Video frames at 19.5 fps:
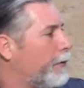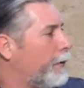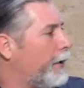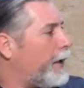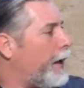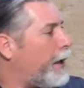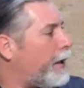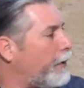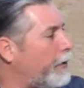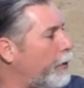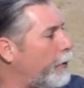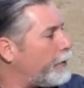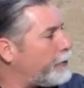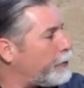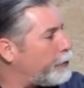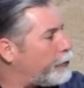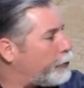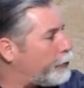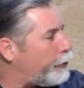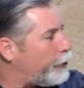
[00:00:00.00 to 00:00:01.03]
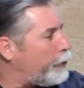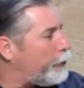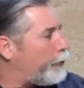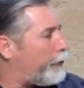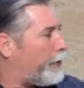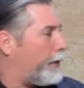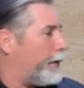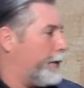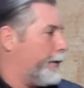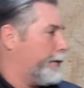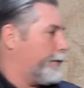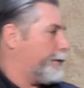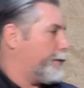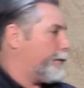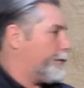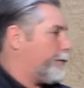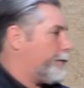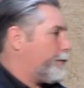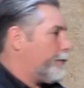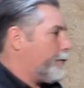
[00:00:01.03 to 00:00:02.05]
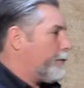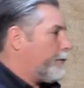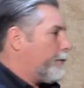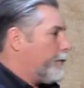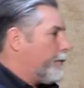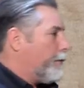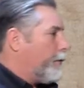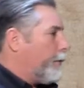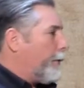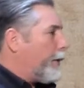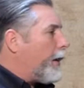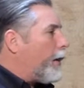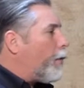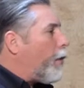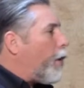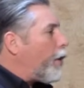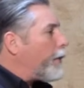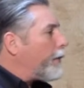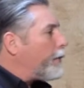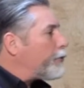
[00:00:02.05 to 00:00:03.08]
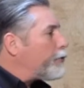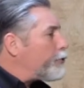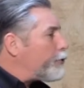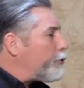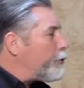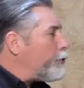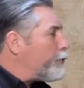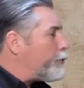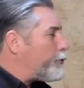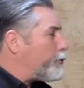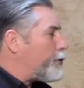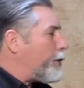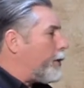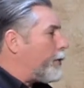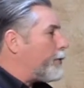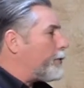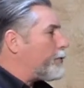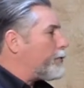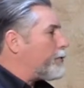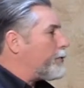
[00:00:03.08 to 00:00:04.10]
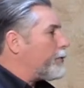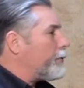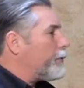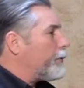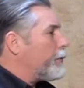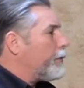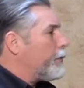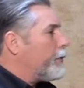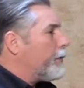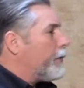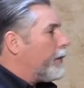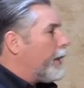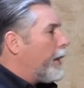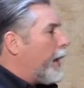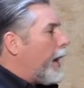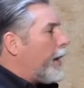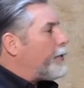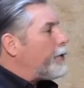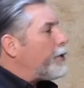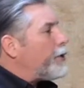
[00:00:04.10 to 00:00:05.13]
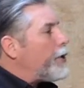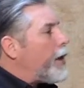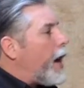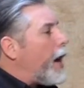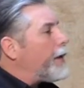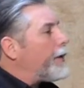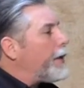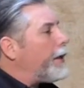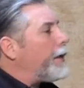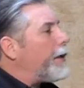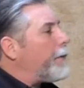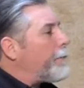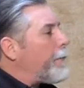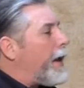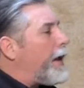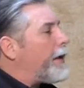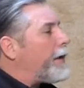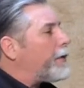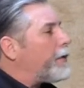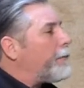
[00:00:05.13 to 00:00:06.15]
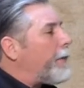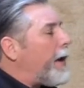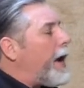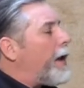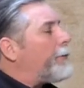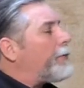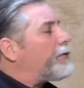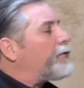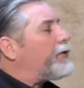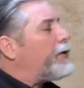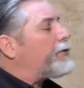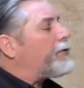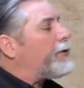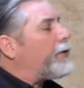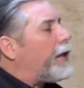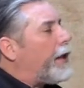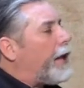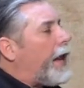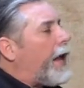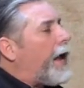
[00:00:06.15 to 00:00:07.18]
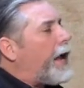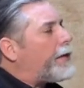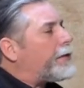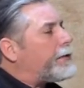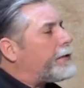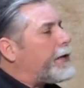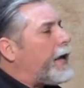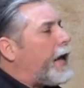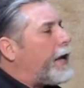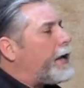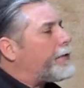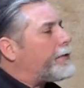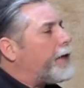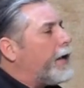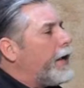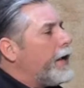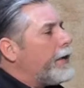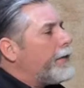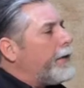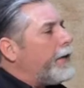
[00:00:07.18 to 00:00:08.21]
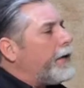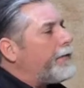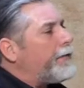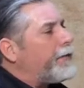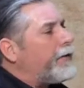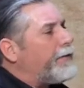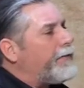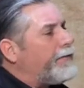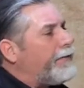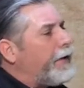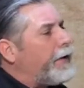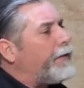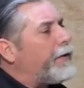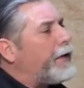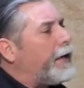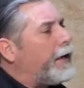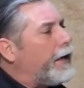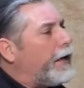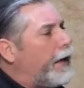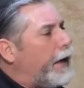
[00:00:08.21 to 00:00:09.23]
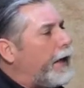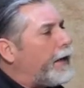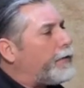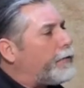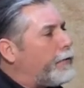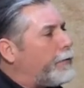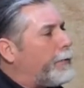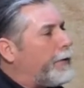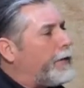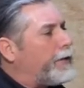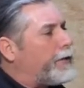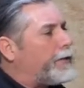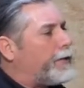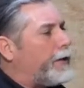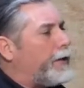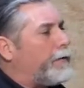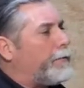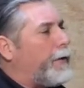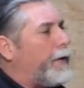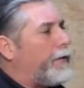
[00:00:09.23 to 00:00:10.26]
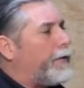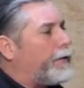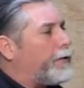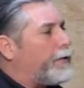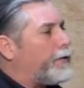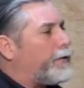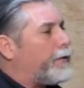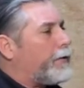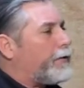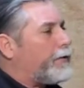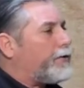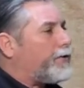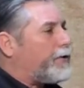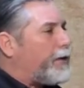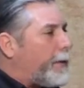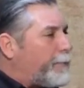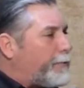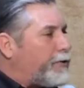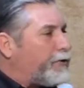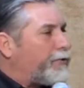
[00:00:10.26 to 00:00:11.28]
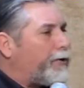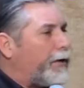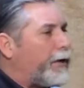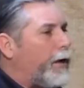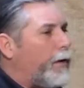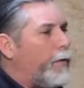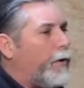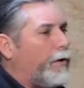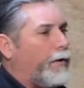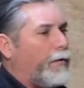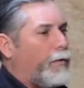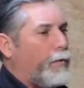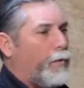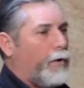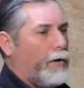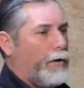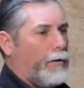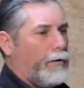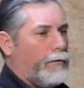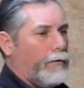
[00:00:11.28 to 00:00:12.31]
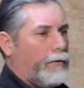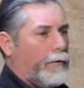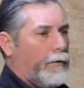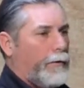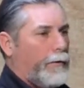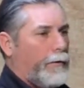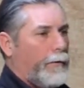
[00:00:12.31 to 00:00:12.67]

We got to know what the truth is. And we got to walk in truth, church. And you're not going to make it. The Bible says in the last days that even the very elect would be deceived by the de- deceptions that go on in the world.